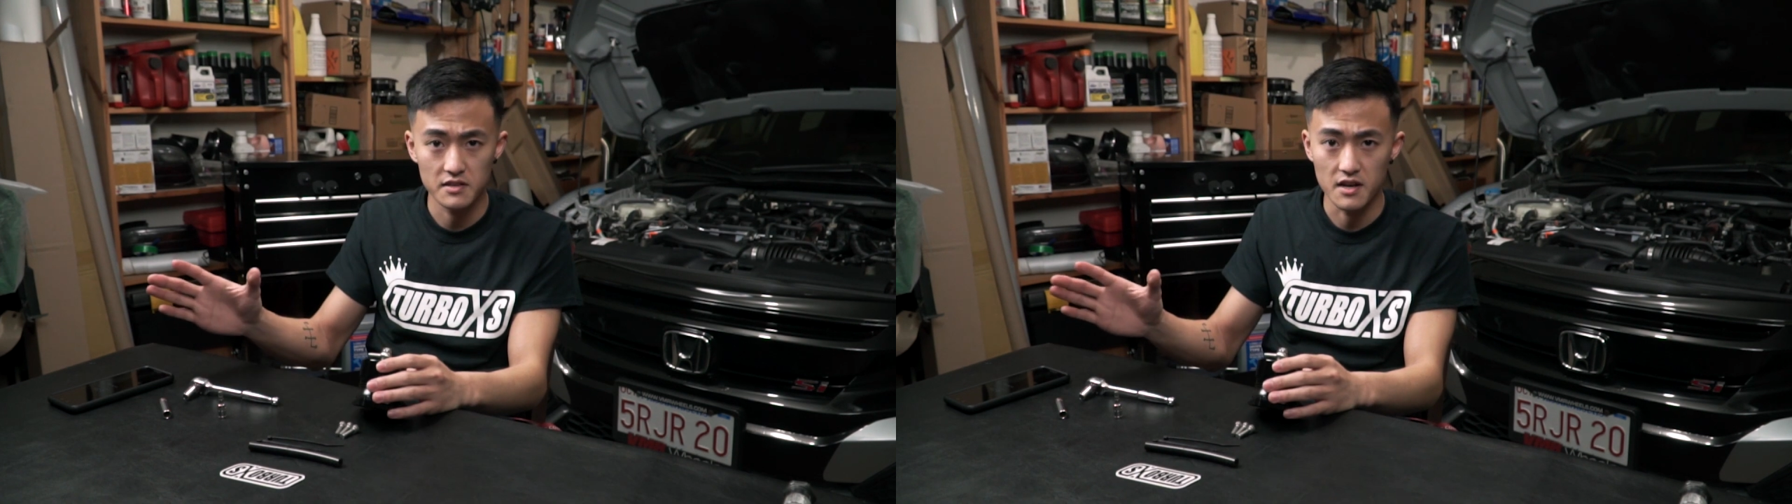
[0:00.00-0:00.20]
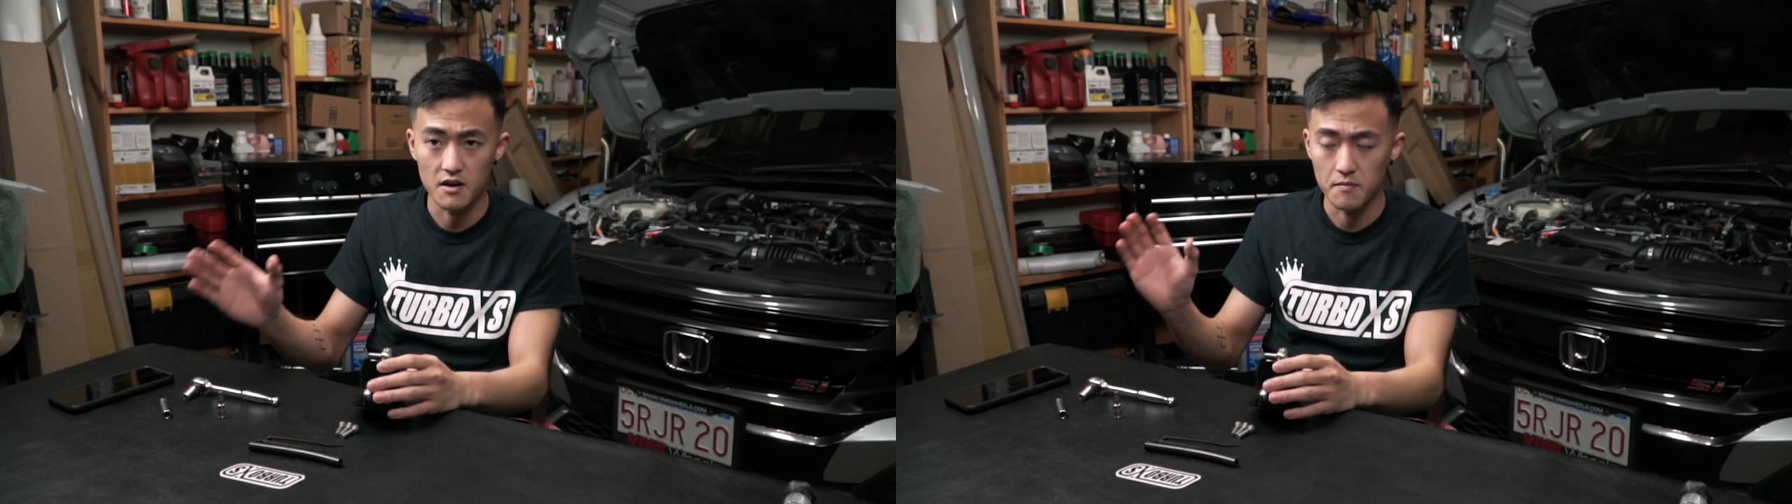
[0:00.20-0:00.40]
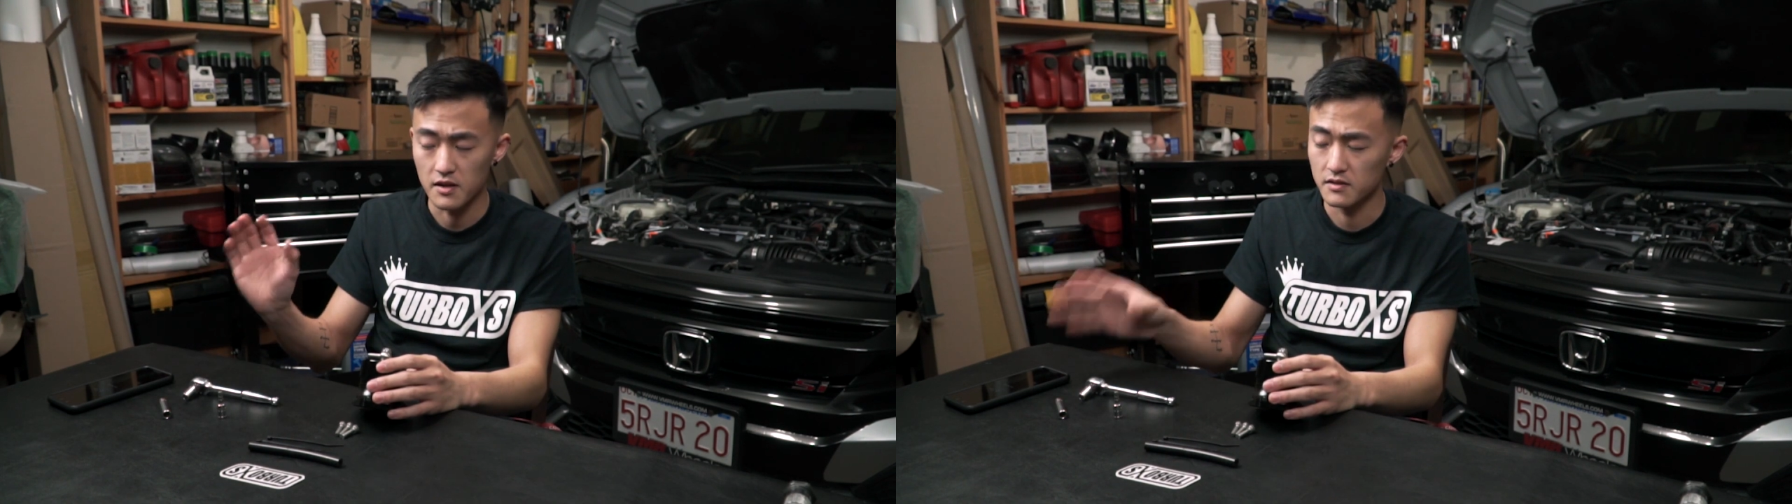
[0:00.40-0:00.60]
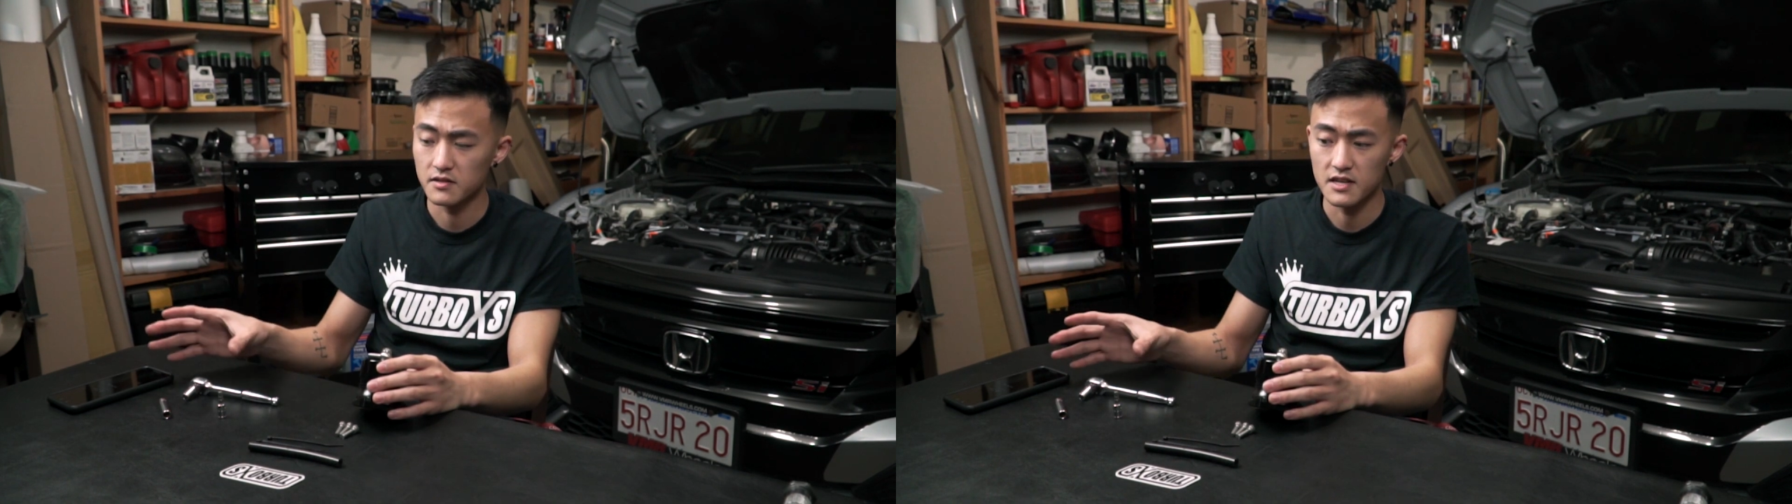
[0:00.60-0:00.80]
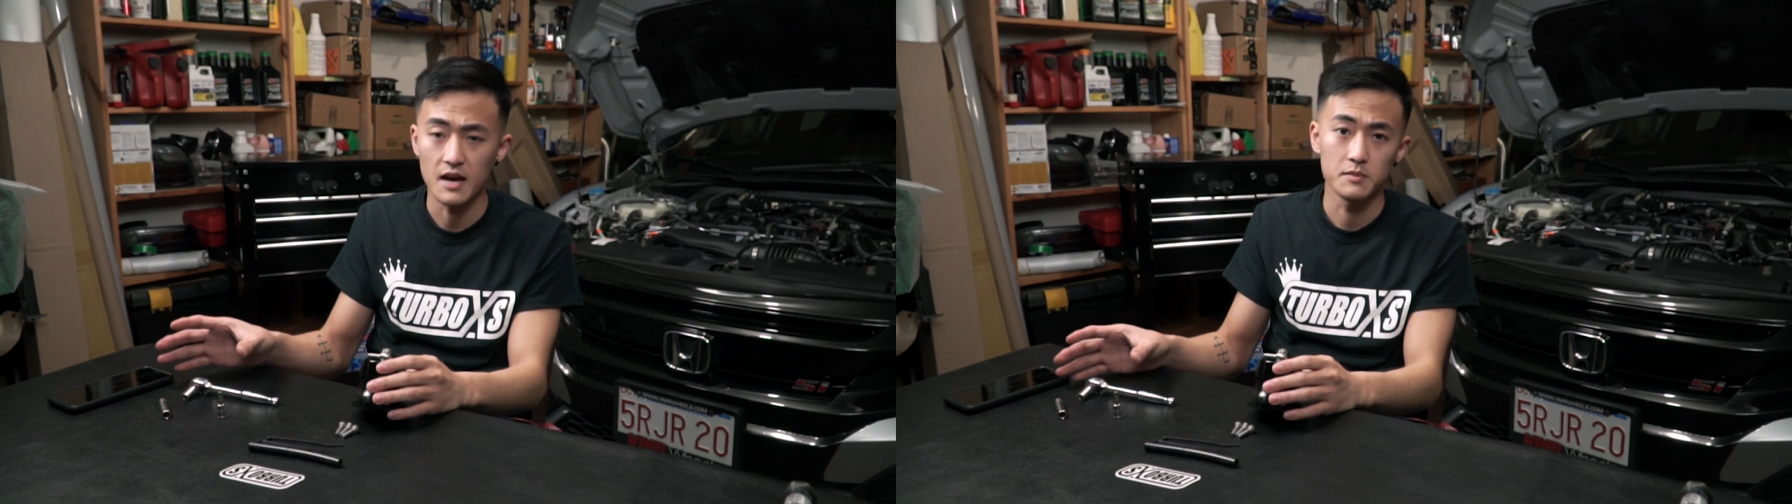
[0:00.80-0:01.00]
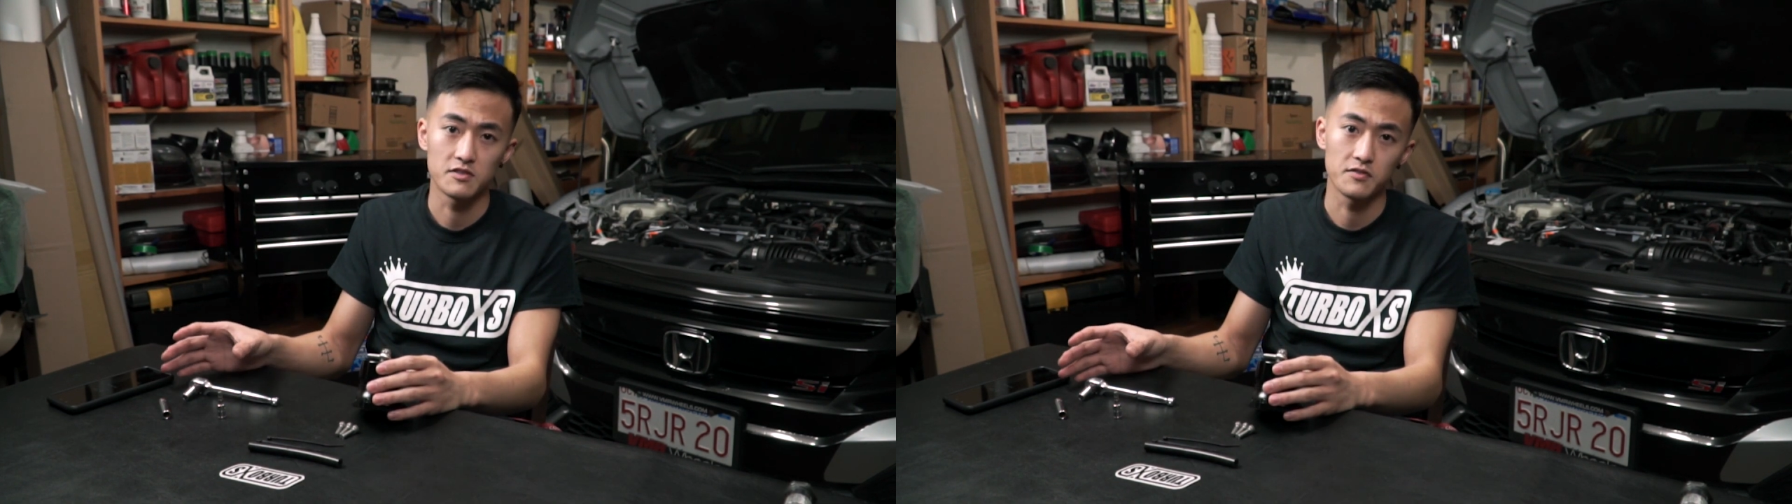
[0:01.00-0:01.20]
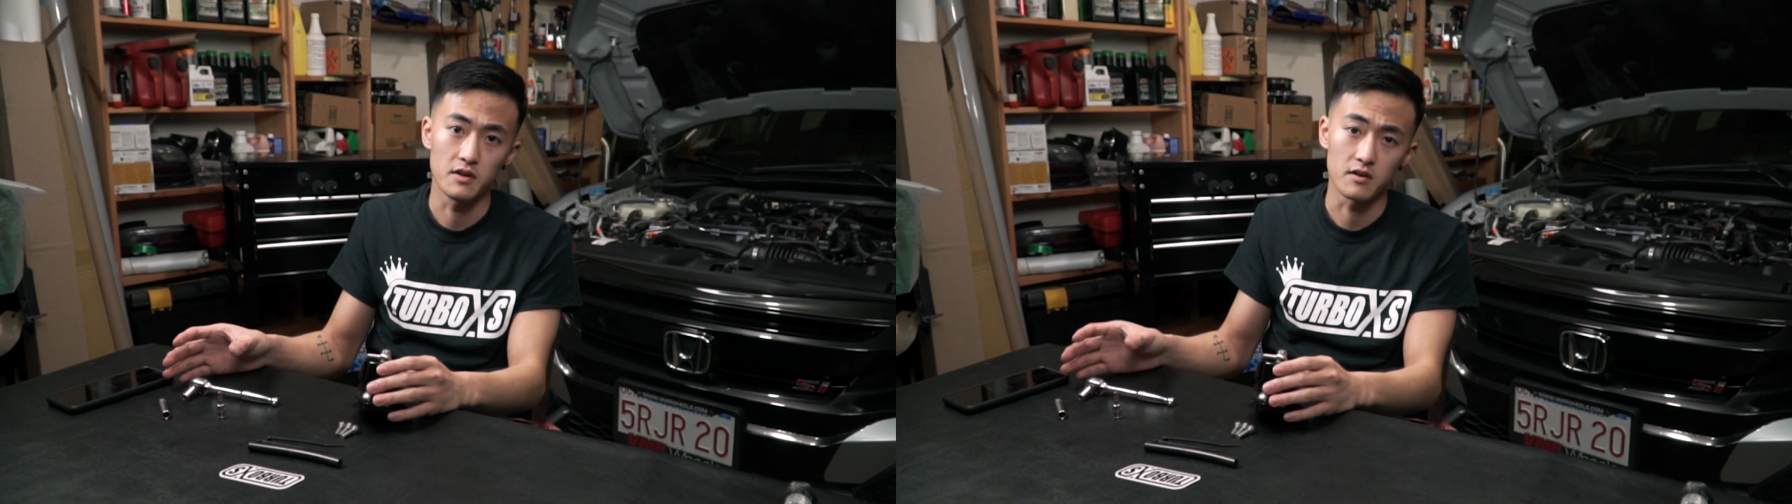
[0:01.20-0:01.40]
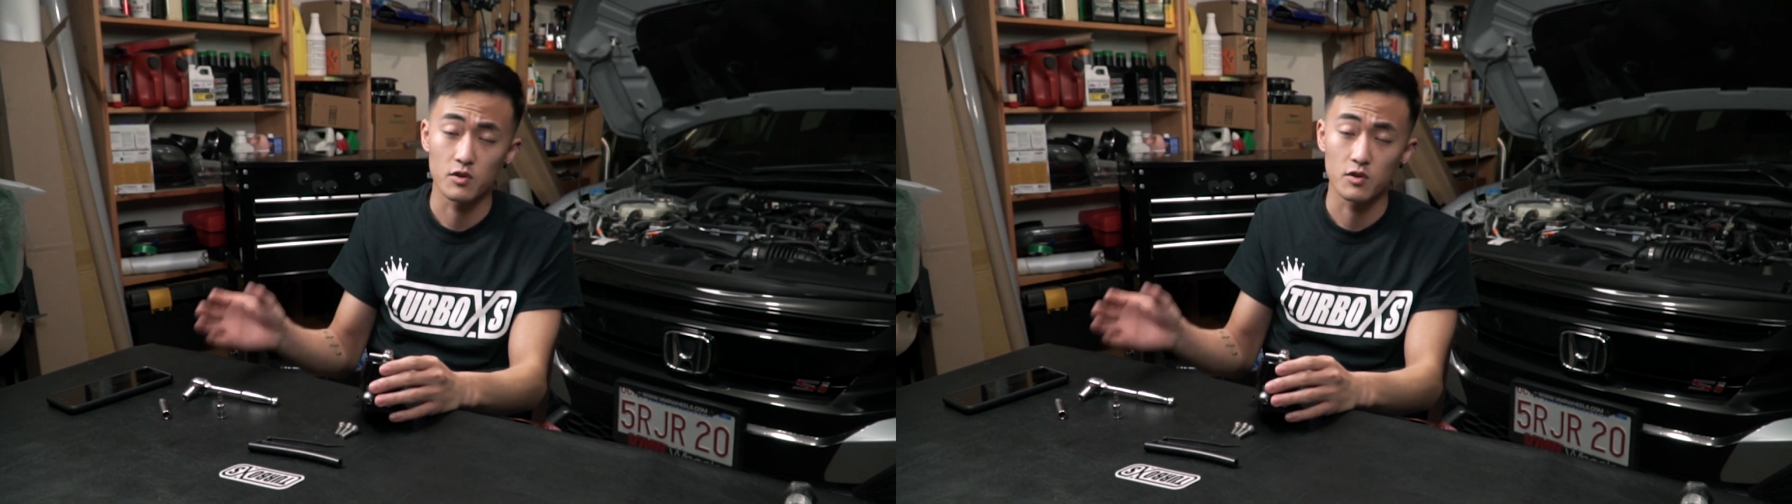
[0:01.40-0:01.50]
of the air into the atmosphere,